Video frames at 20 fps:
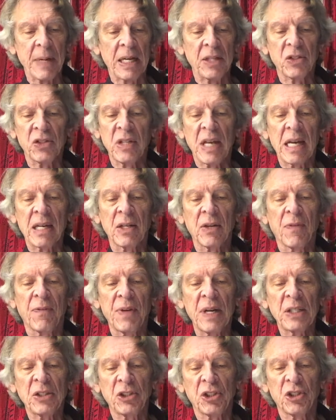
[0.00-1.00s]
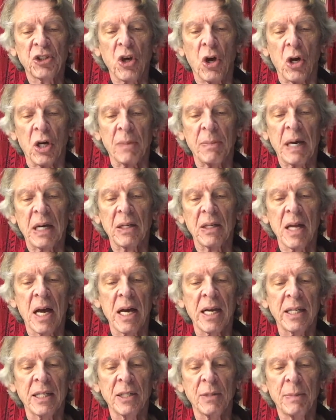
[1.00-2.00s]
and sang a French song about
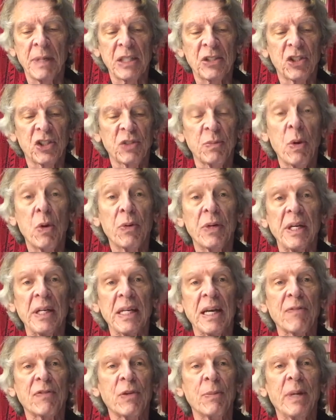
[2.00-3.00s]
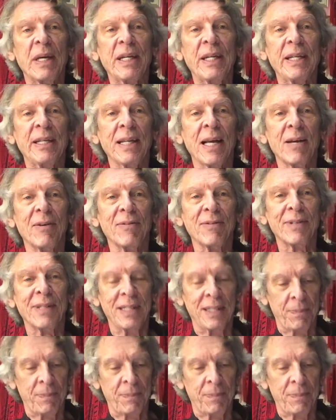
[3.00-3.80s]
lying in bed smoking after making love.